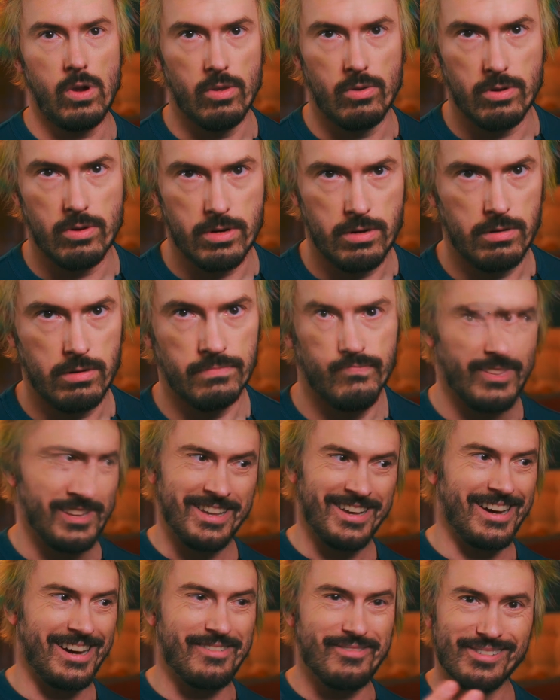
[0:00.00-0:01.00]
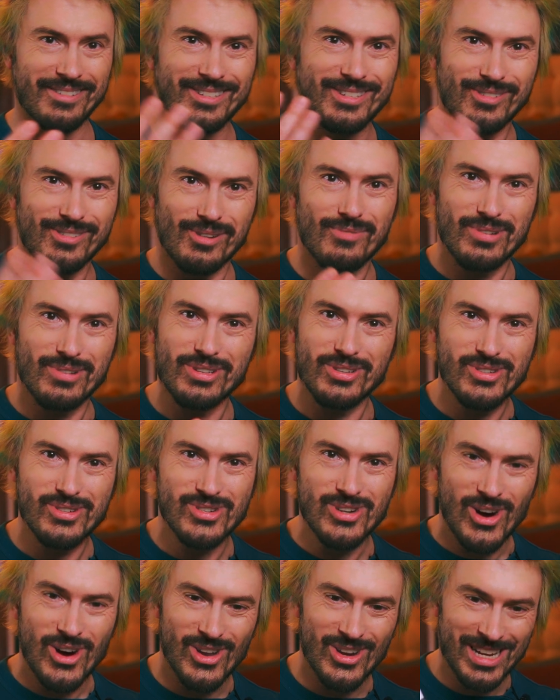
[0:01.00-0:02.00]
or I'm not sure what you
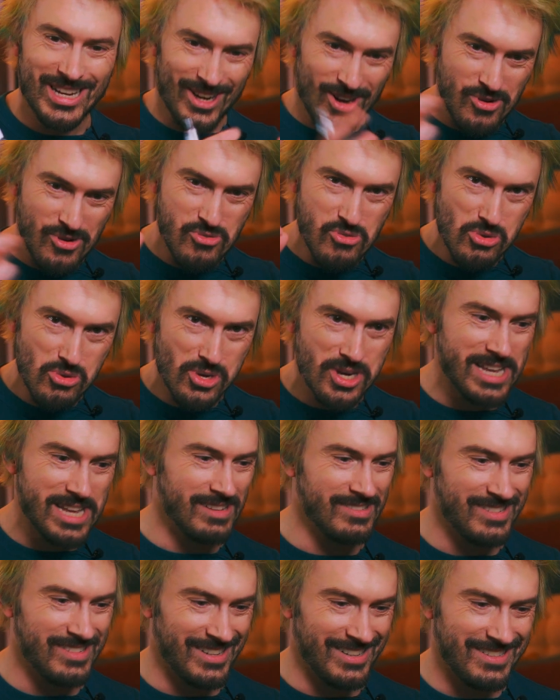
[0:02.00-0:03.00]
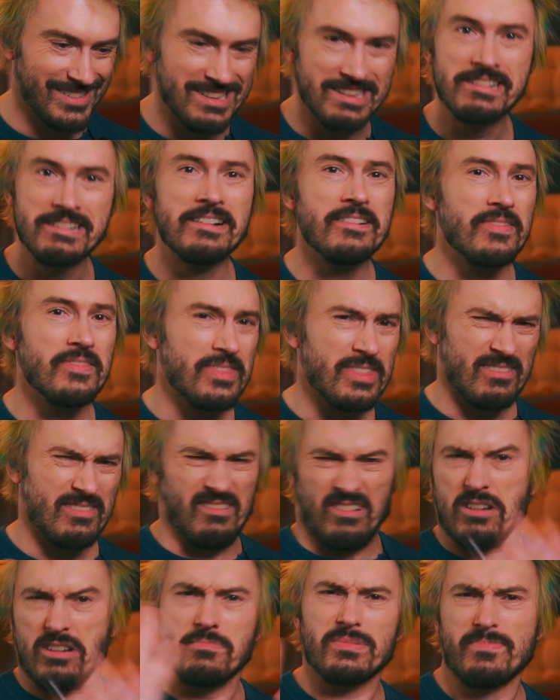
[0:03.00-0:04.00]
call it, wholeness. Like it
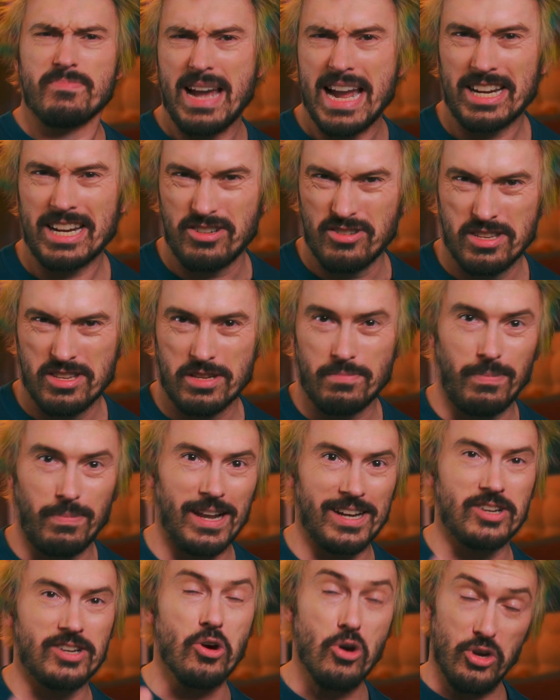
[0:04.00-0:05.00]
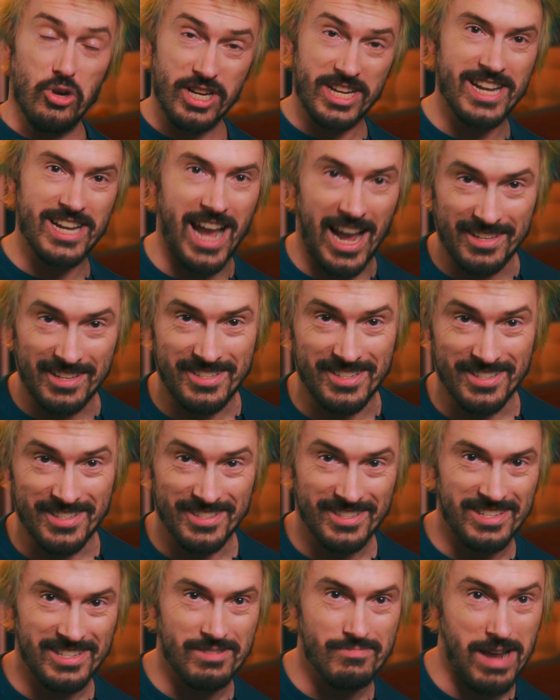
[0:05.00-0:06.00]
comes back to this Platonic
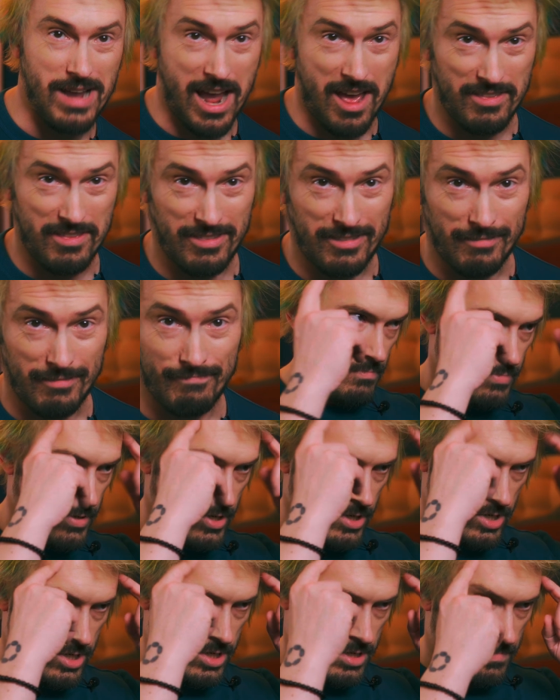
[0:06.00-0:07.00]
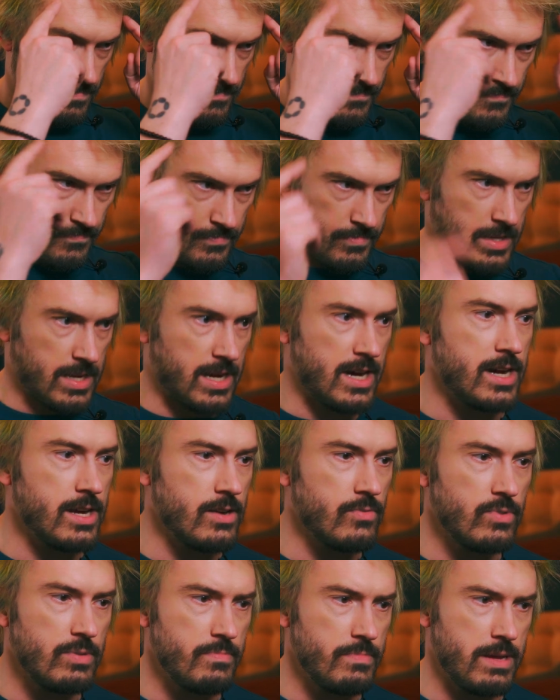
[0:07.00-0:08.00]
essence in math. But I
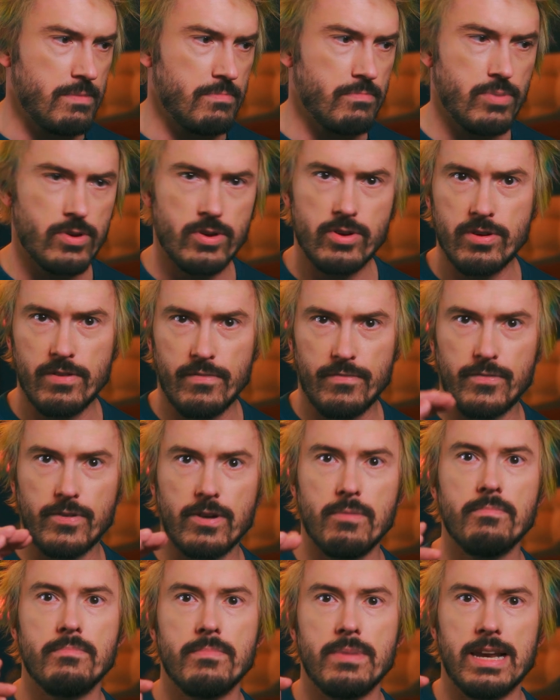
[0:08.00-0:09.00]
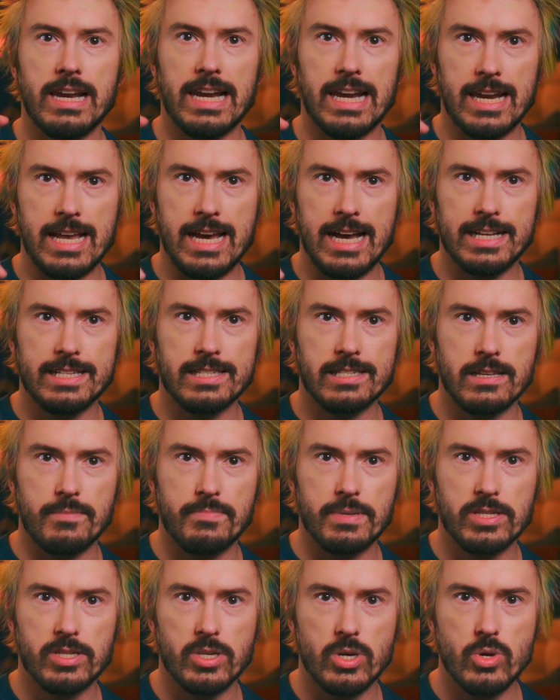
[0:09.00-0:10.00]
remember from last
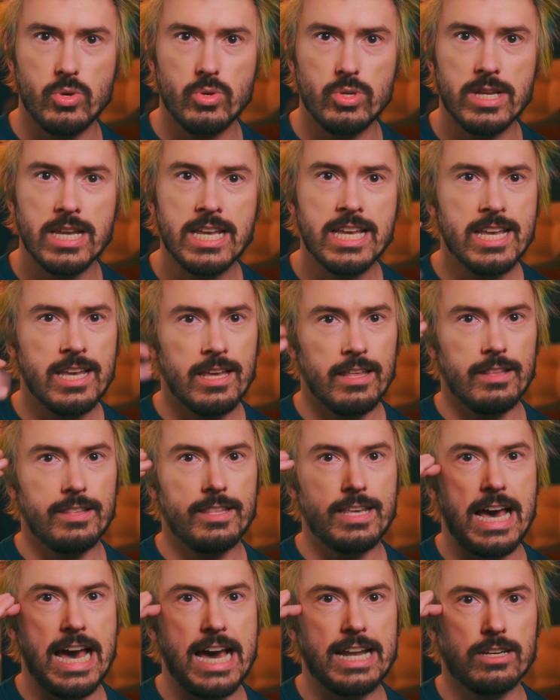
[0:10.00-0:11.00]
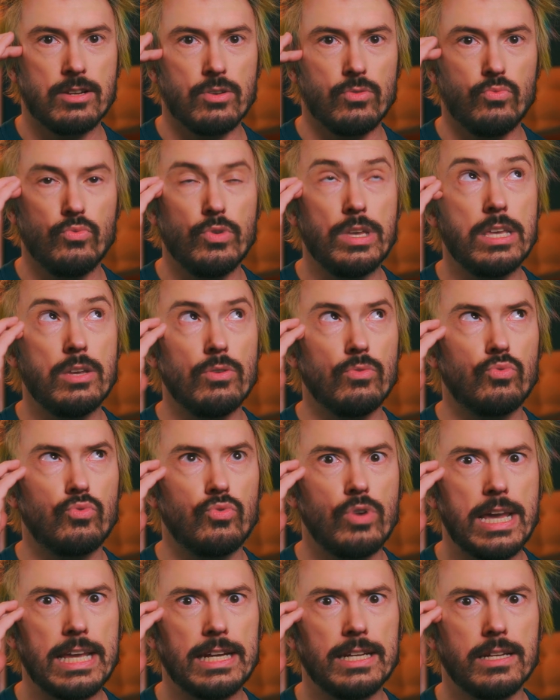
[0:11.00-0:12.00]
episode that we
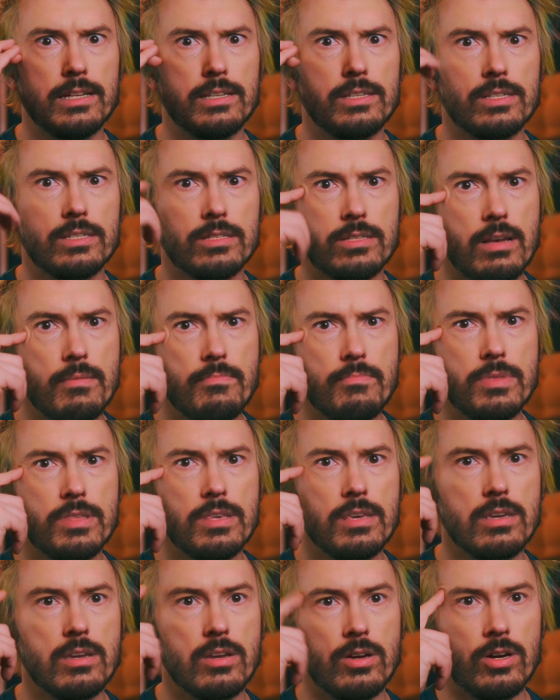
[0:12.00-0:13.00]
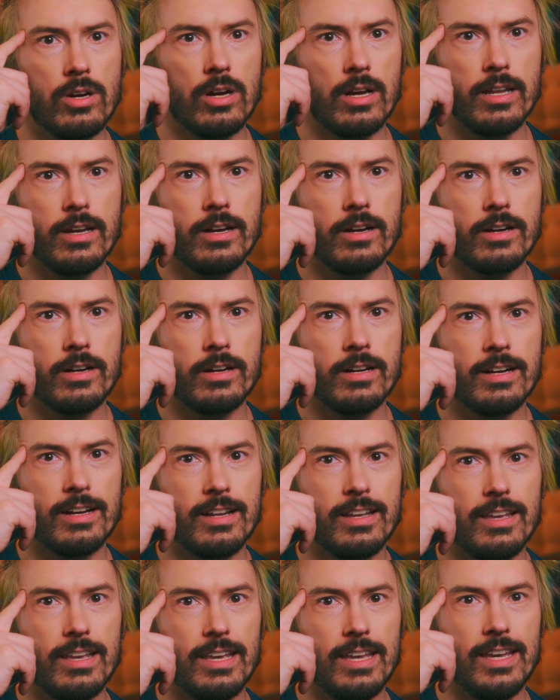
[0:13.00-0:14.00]
read something earlier
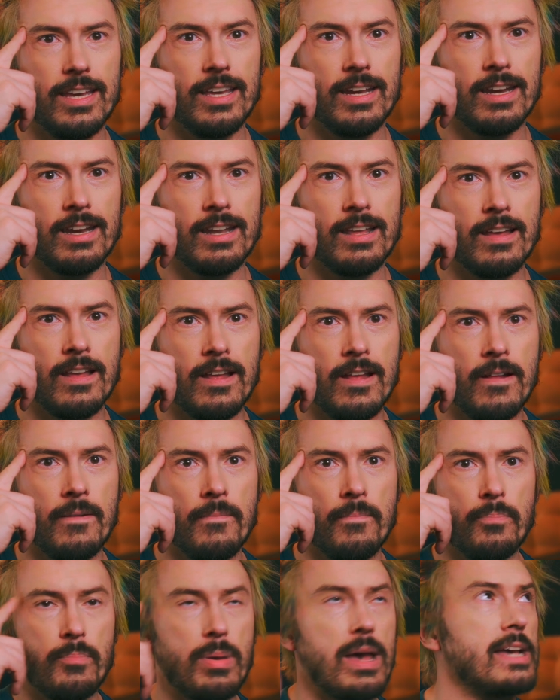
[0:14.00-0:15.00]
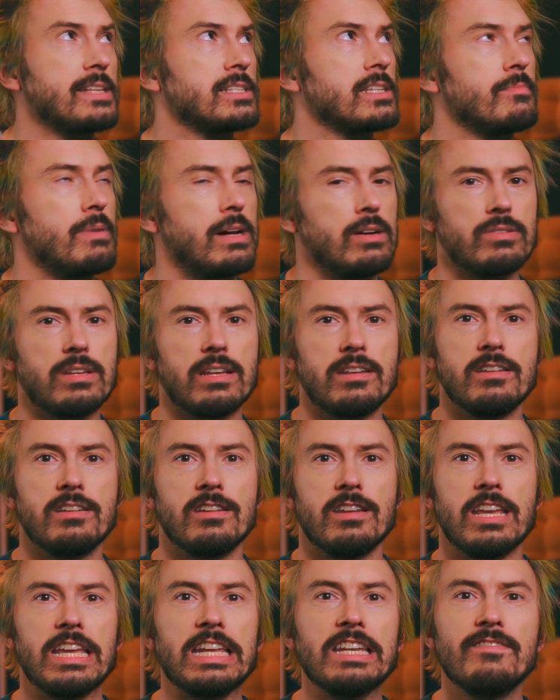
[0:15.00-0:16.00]
in passing about
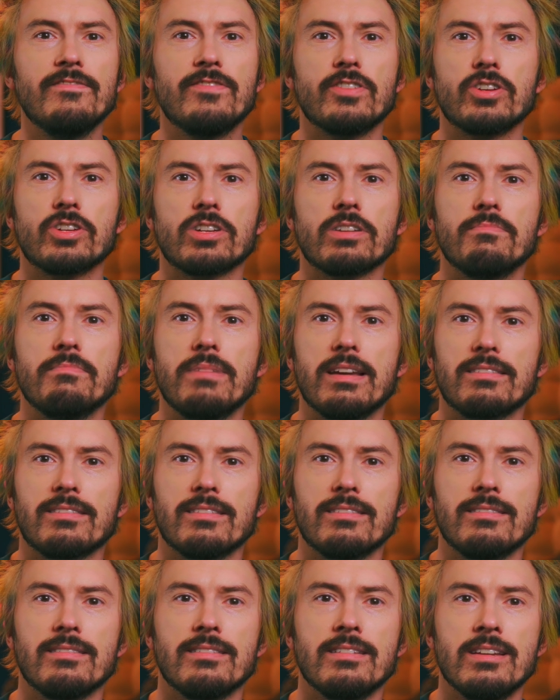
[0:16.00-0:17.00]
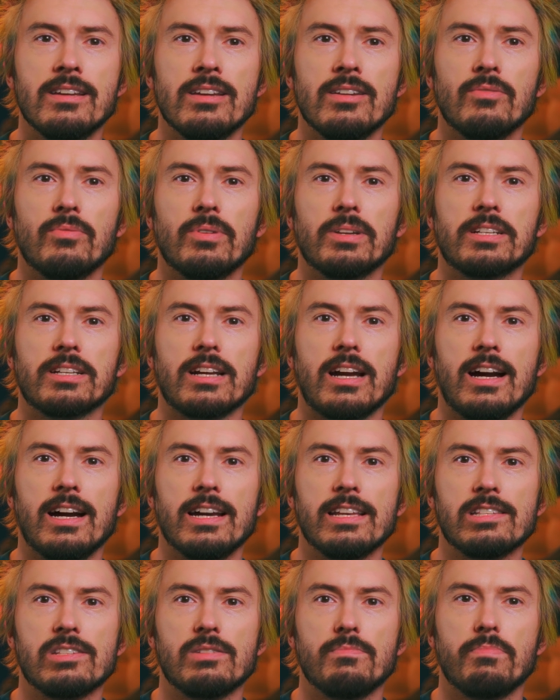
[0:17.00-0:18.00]
an invert method, which
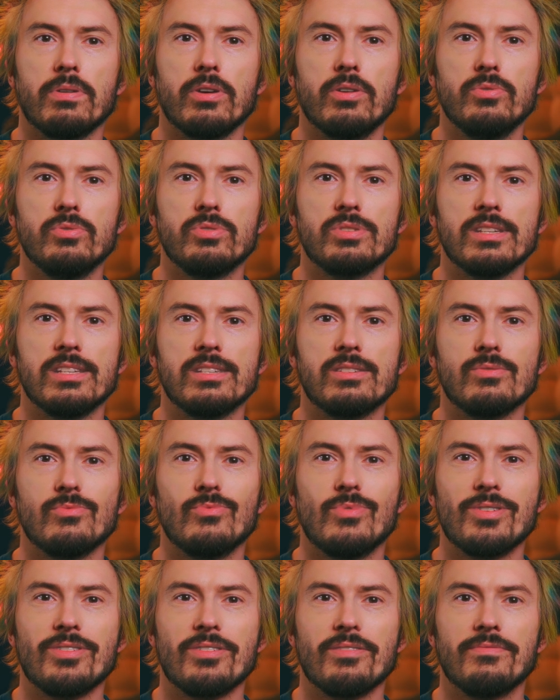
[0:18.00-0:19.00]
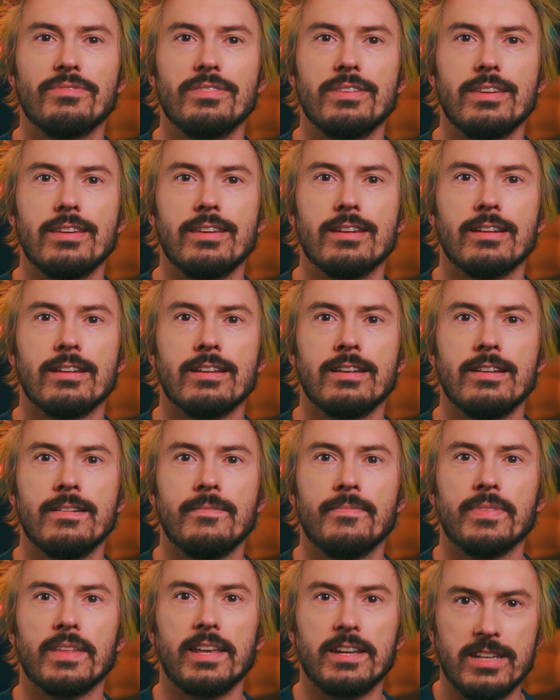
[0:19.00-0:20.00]
I suppose is one of the
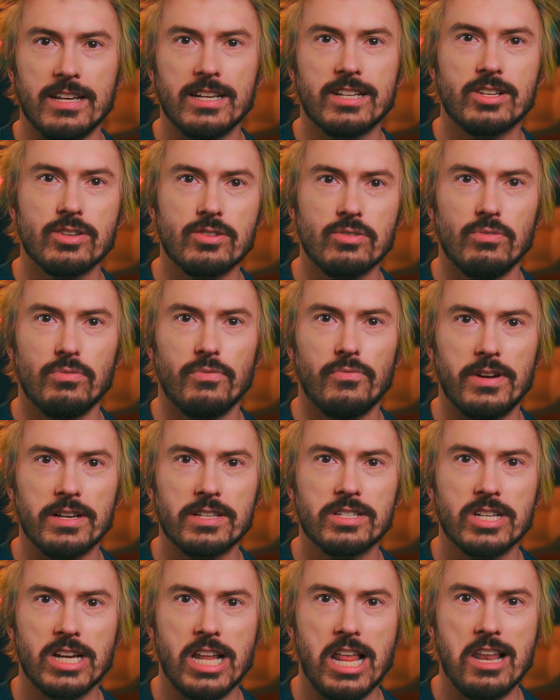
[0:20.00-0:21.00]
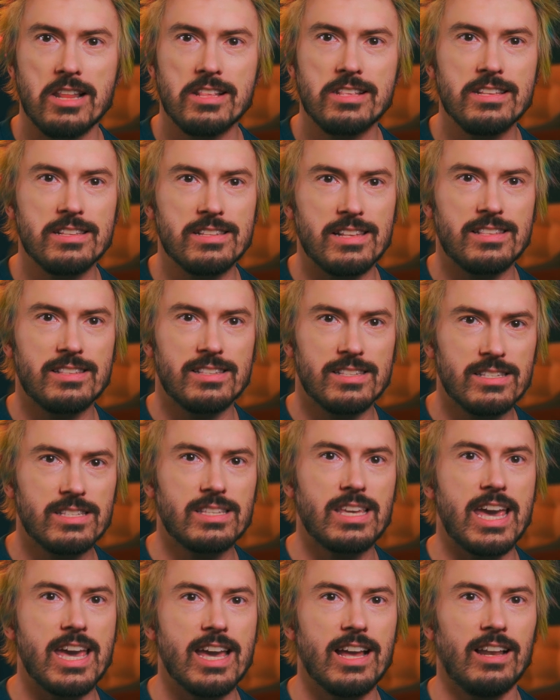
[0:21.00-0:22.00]
additional functionalities that
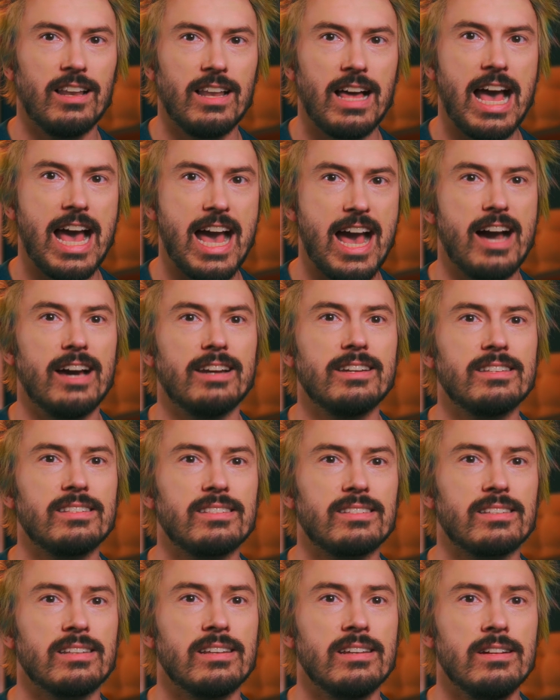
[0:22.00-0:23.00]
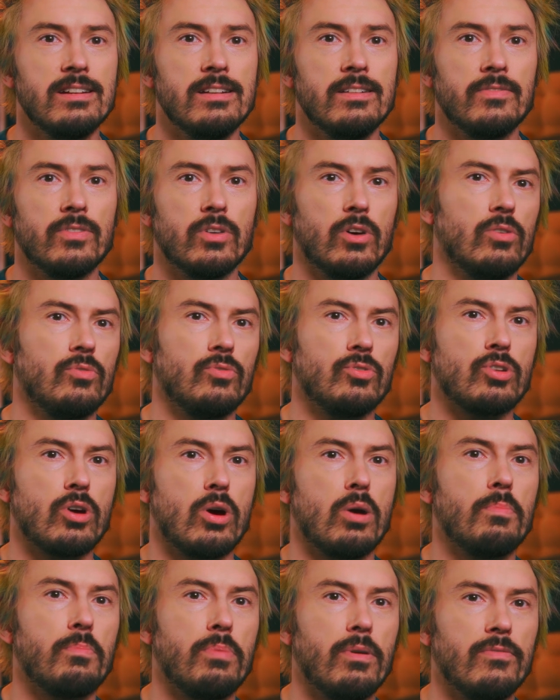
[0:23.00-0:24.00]
scale adds on
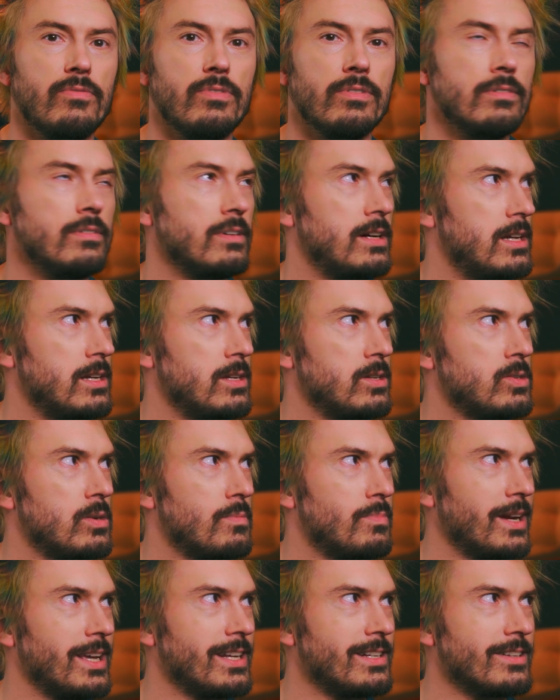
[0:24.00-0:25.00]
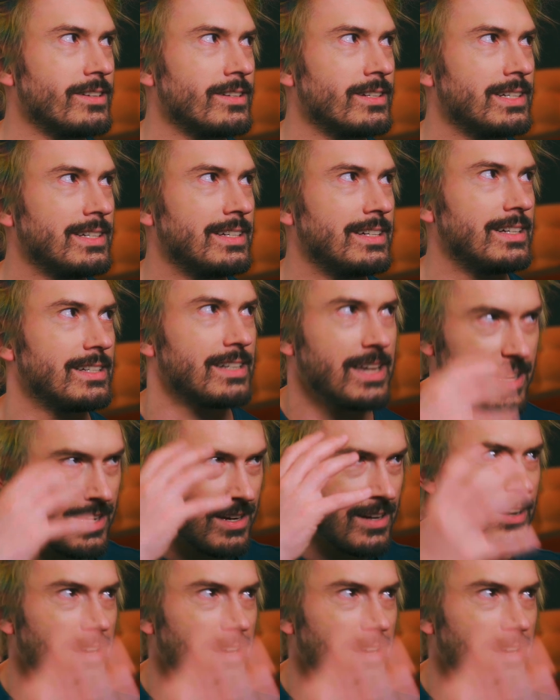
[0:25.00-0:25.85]
top of an interpolator. Again,